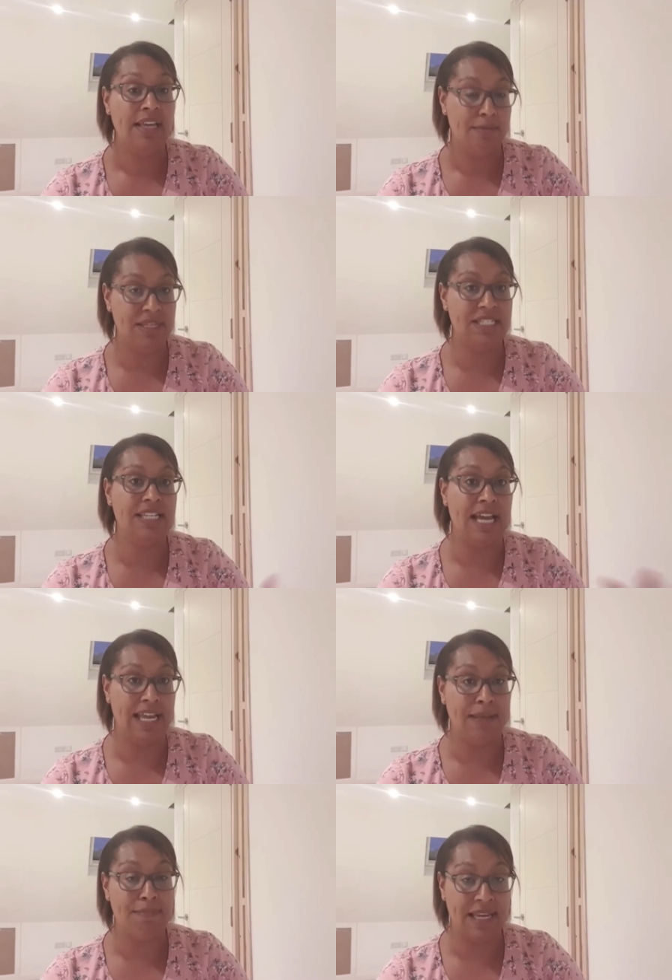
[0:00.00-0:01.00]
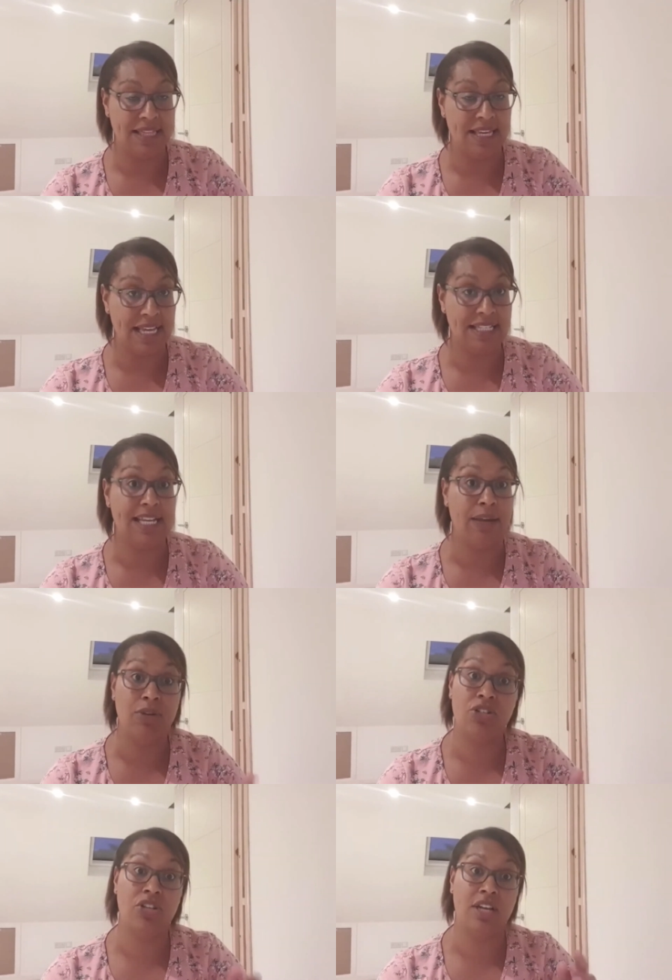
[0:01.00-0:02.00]
miss a day, mate the next day,
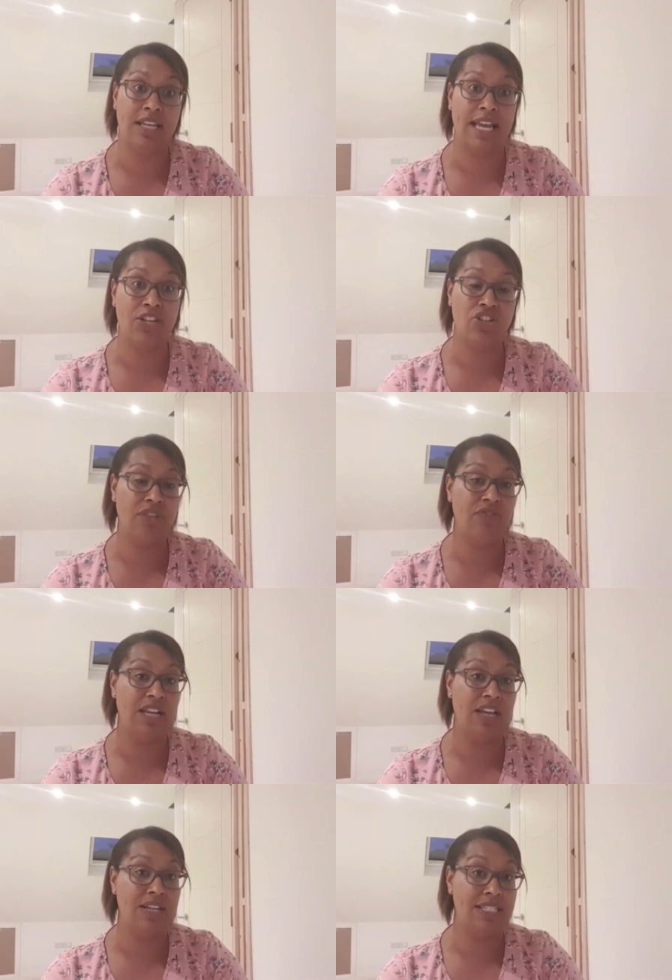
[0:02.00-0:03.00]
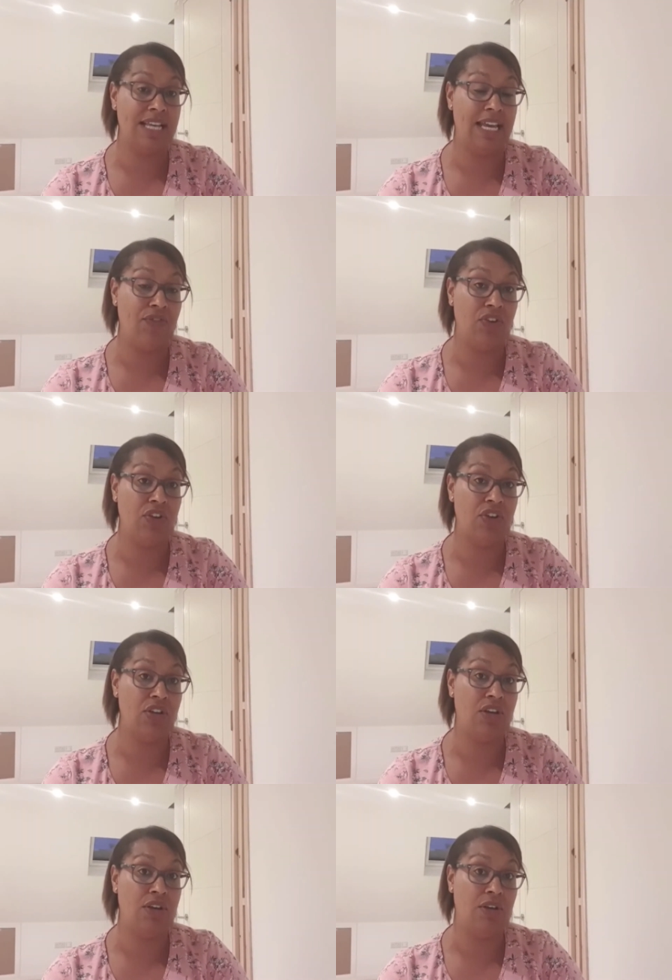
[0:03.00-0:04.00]
which again, generally I say, if you're
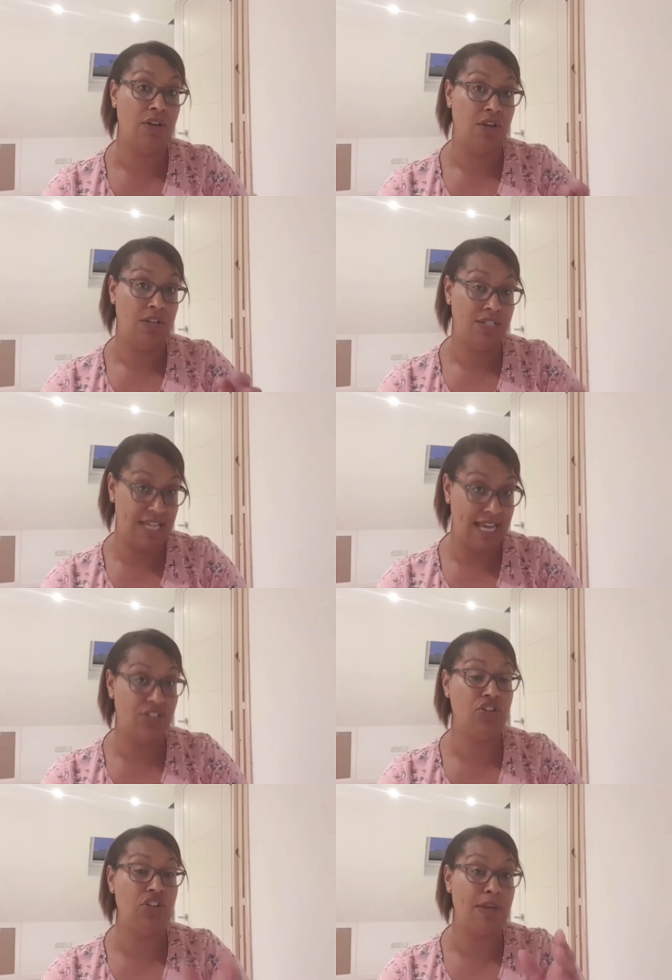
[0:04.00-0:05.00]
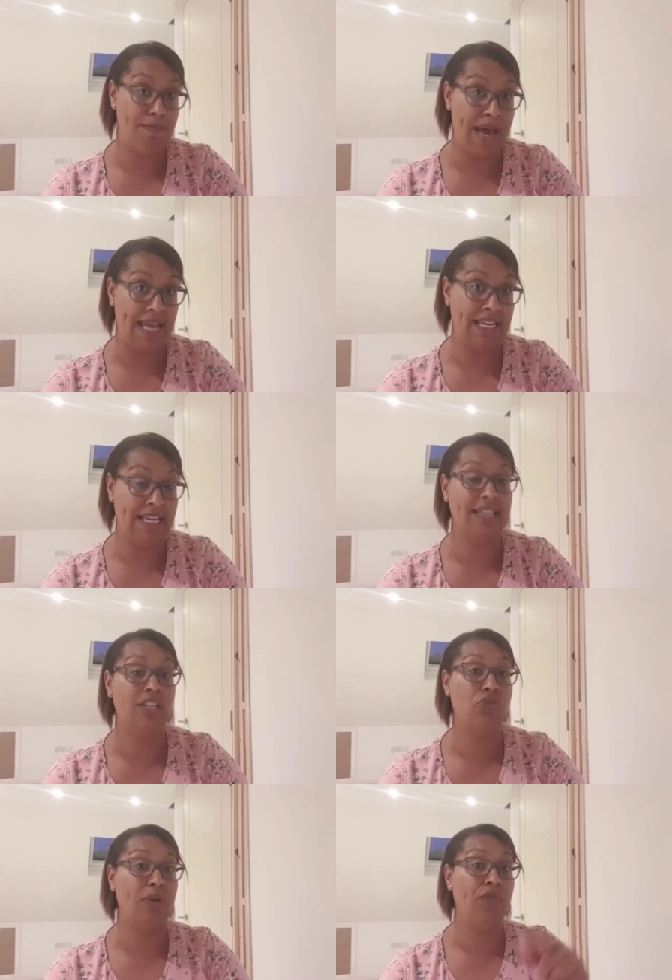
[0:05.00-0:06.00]
gonna test, you can mate, and
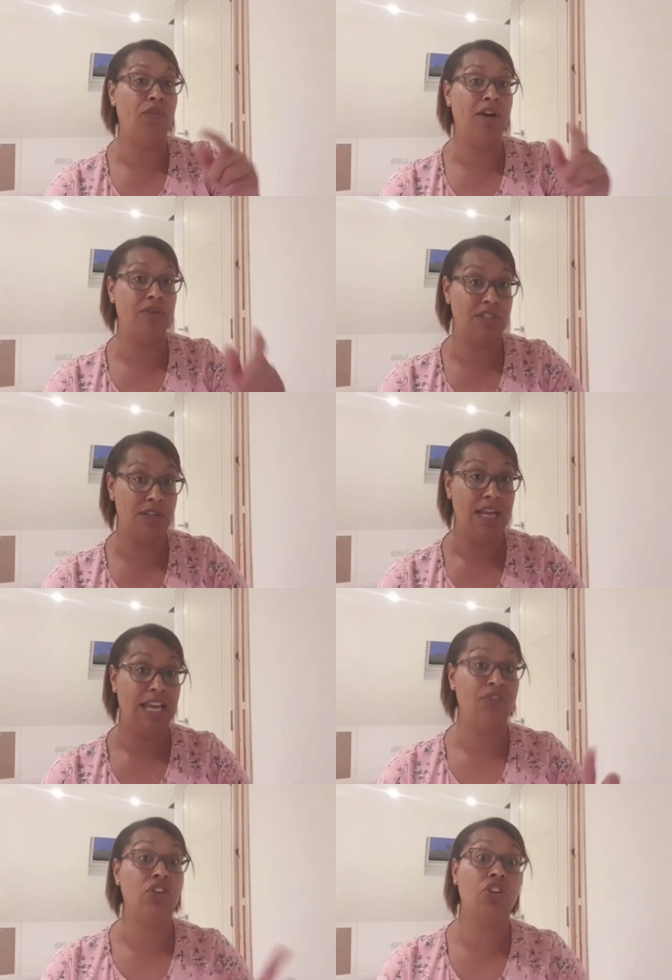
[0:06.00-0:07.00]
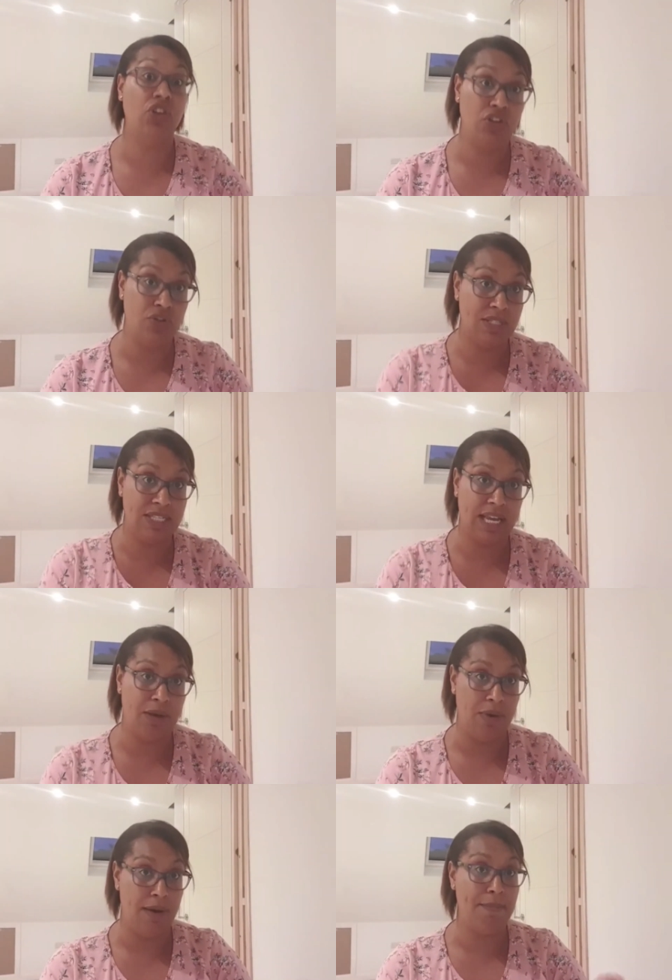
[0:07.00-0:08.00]
then 24 hours, if you're gonna do a
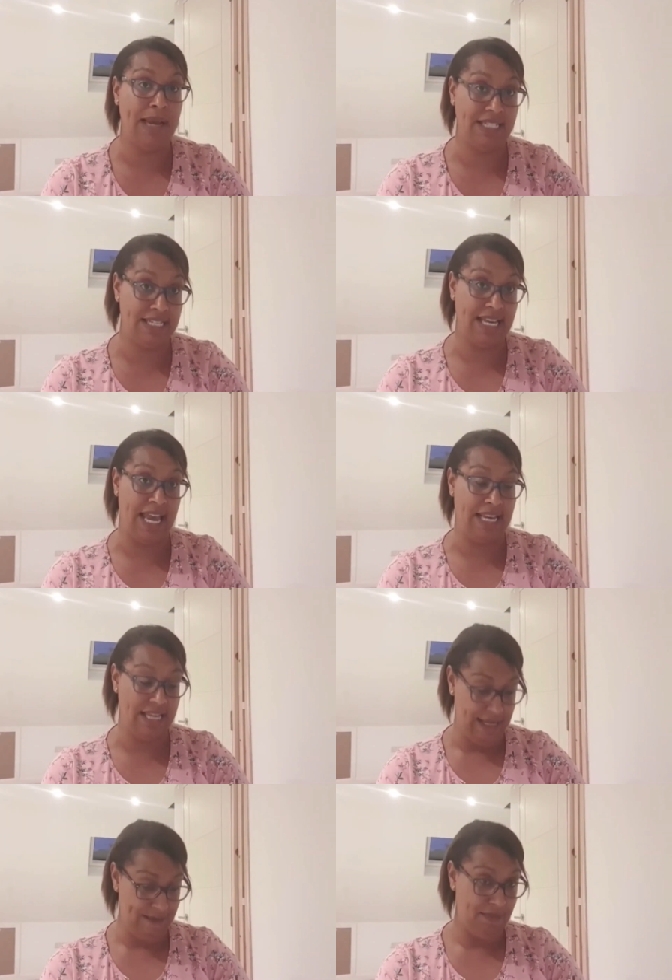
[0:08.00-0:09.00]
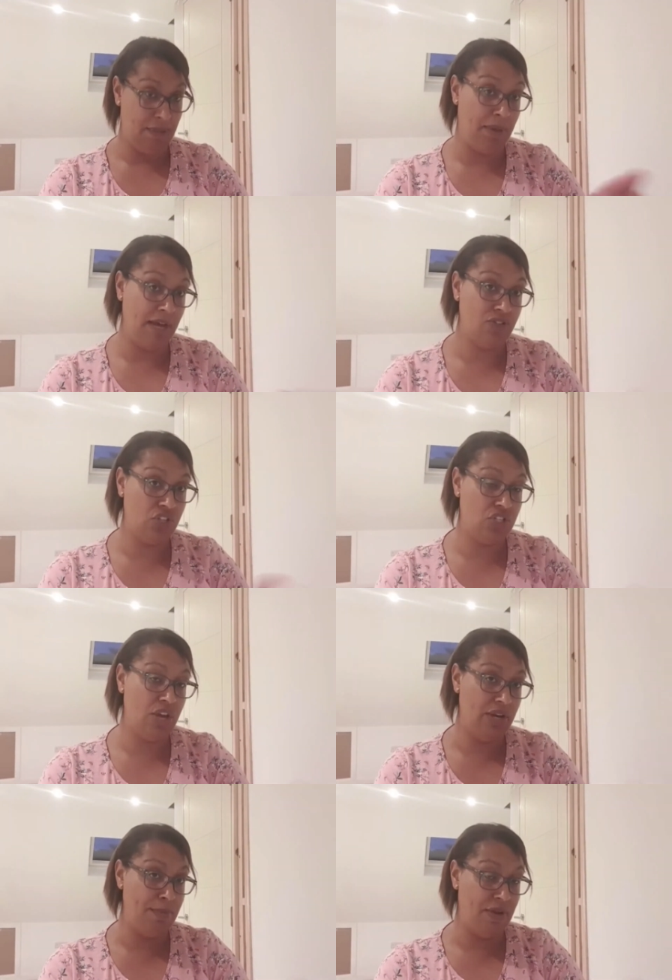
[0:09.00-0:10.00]
second one, mate again. But just
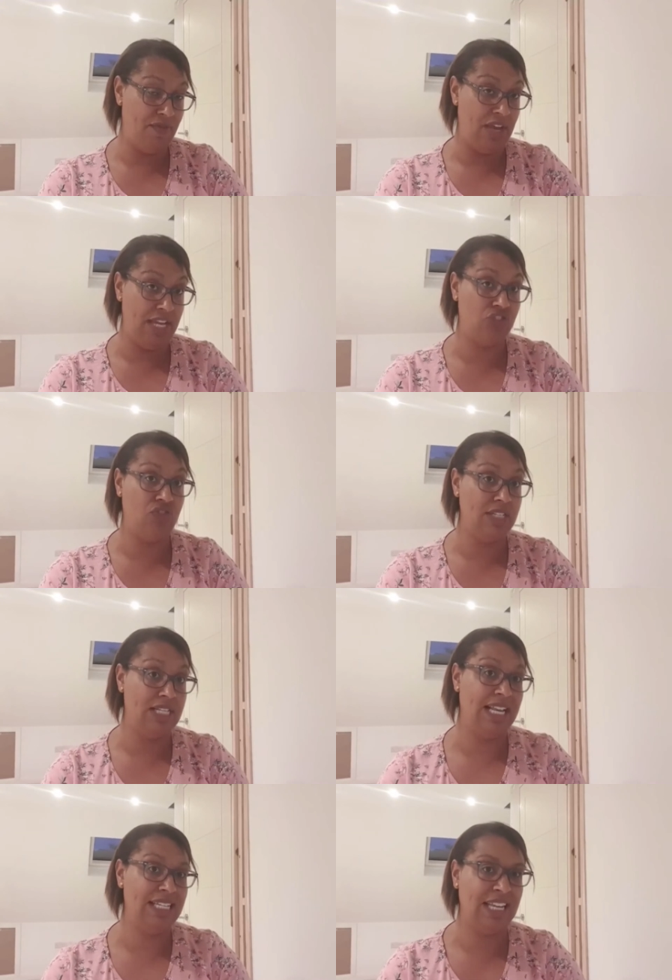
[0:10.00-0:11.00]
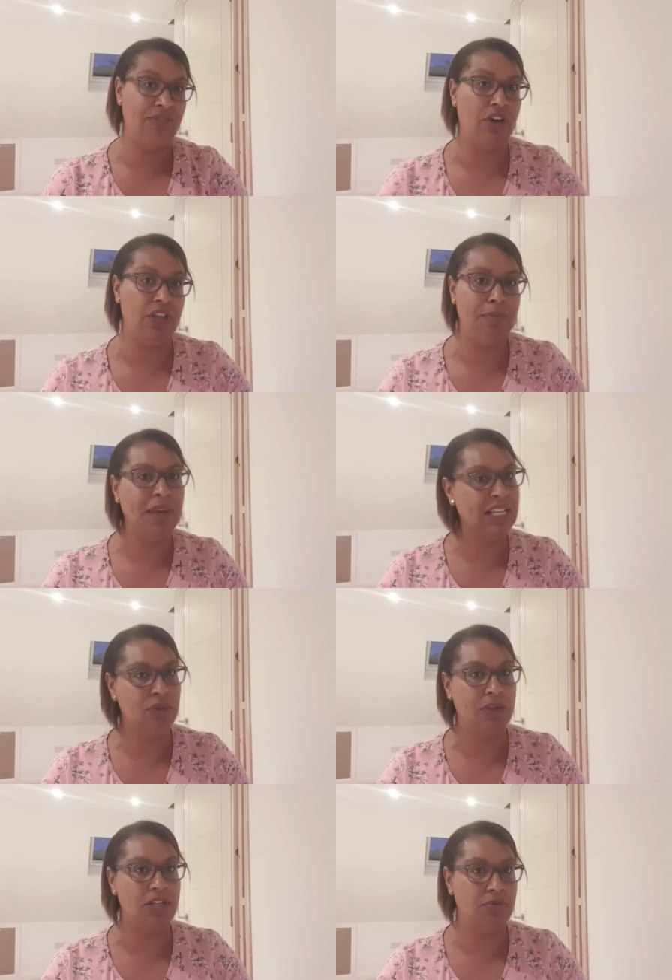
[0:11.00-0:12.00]
knowing a bit of her history, I said, let's give her the
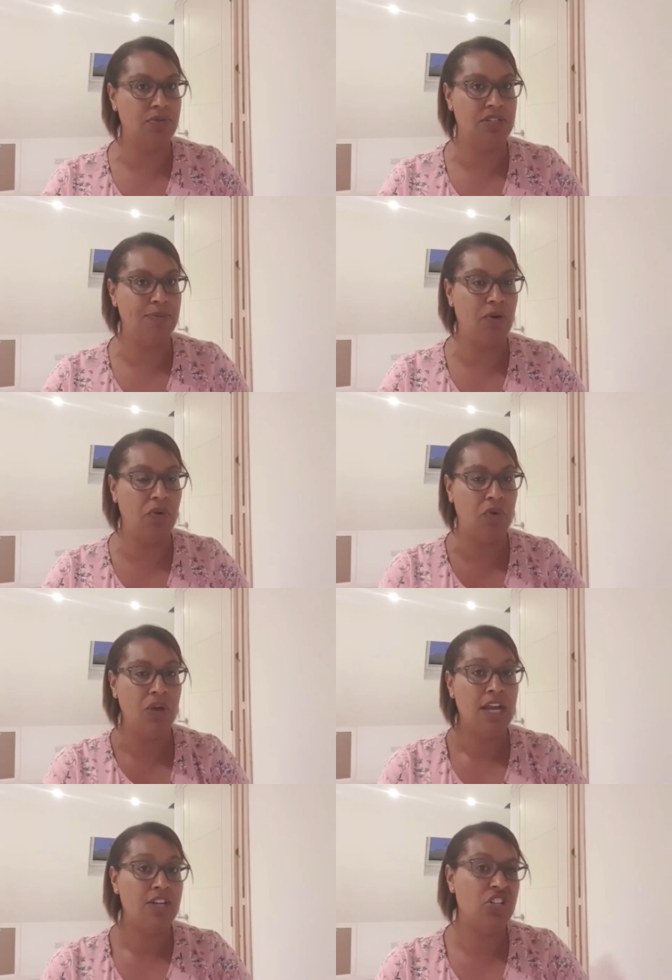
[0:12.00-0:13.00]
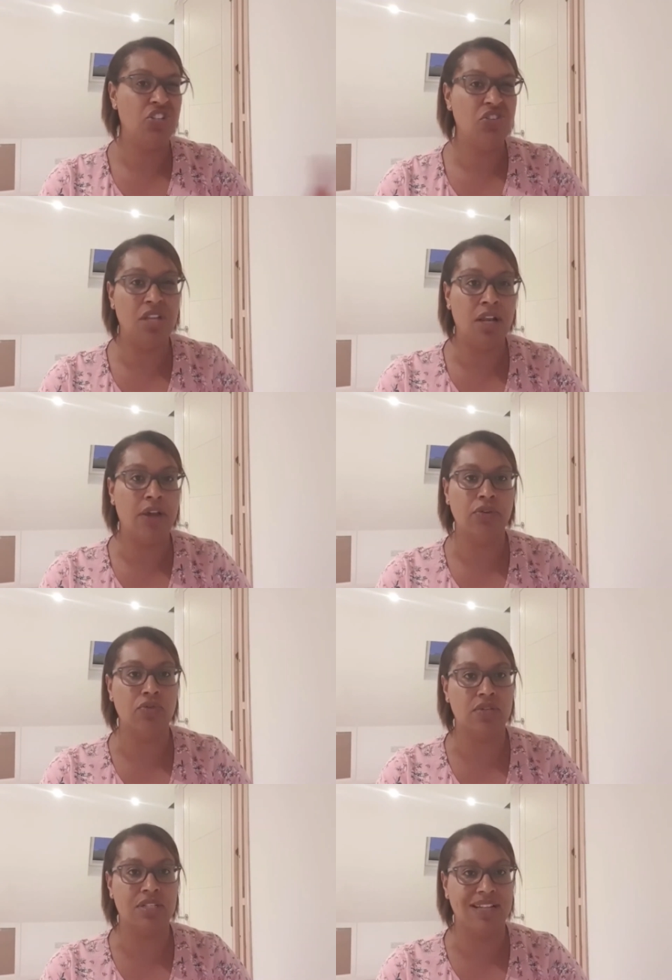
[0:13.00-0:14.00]
biggest window possible. She's using a
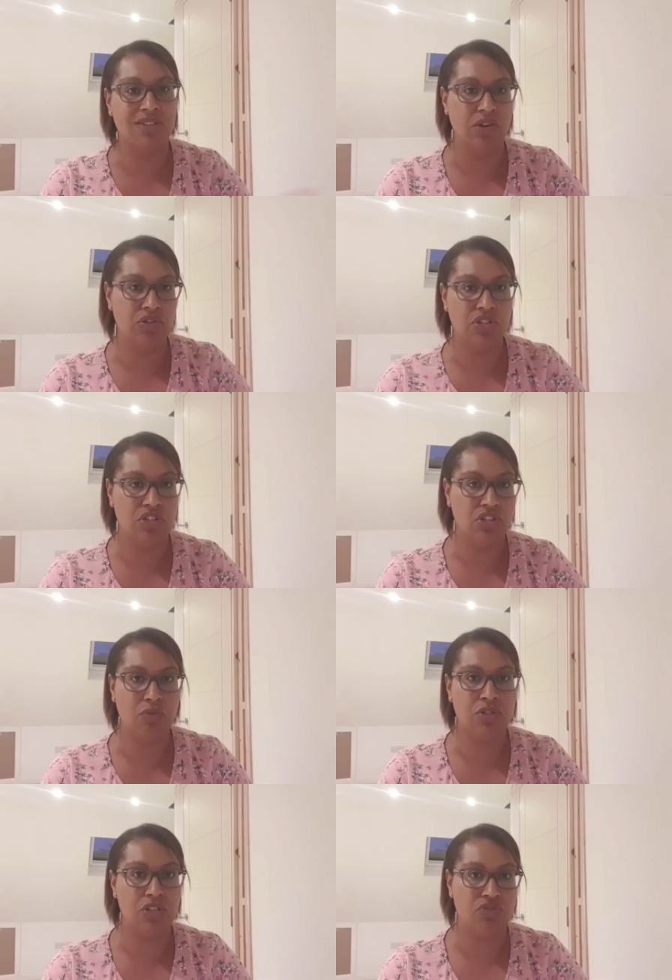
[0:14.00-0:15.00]
local stud dog, so she wasn't